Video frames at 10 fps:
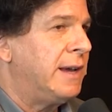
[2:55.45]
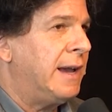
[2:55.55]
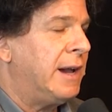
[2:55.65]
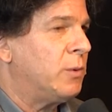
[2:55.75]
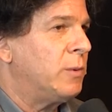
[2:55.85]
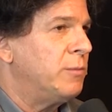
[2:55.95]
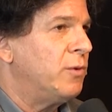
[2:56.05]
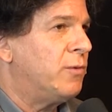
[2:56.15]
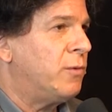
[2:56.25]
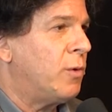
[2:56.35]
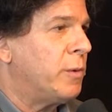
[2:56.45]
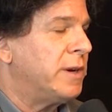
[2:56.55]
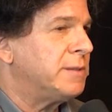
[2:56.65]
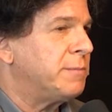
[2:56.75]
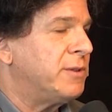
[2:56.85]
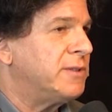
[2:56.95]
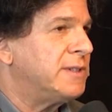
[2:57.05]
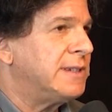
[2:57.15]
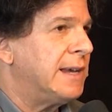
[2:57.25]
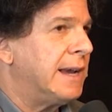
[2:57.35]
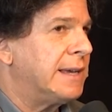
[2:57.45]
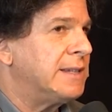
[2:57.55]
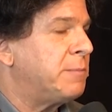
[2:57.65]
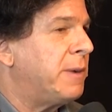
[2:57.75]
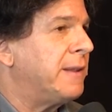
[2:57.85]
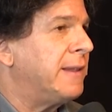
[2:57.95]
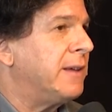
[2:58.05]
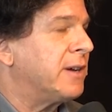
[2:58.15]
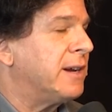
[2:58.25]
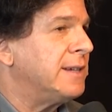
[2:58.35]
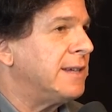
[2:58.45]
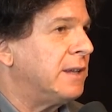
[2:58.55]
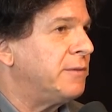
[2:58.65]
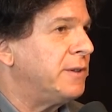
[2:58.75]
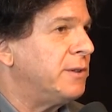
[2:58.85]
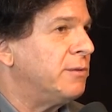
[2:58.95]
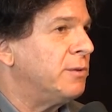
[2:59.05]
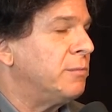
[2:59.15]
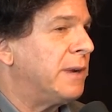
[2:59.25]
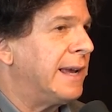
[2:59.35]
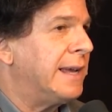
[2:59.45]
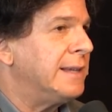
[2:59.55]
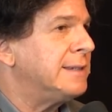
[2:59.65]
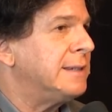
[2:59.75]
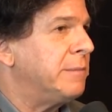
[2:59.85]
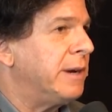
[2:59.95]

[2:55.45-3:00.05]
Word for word: how do we move forward as opposed to saying I can spot the other guy's elephant in the room but I can't see